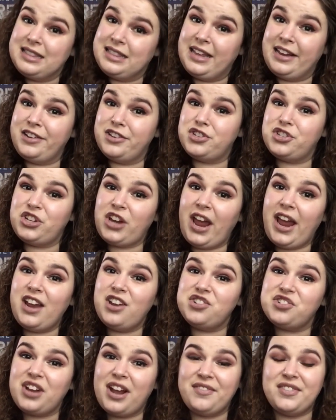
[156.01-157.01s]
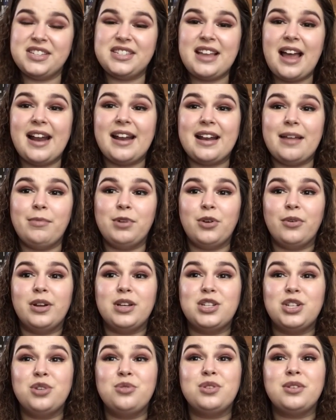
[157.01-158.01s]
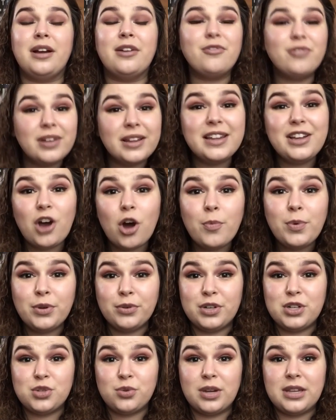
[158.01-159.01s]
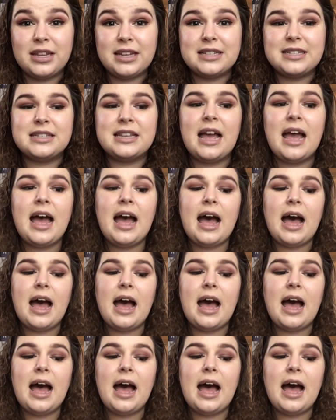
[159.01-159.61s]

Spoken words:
things change and I've decided I'm going to. So I really hope you enjoy this.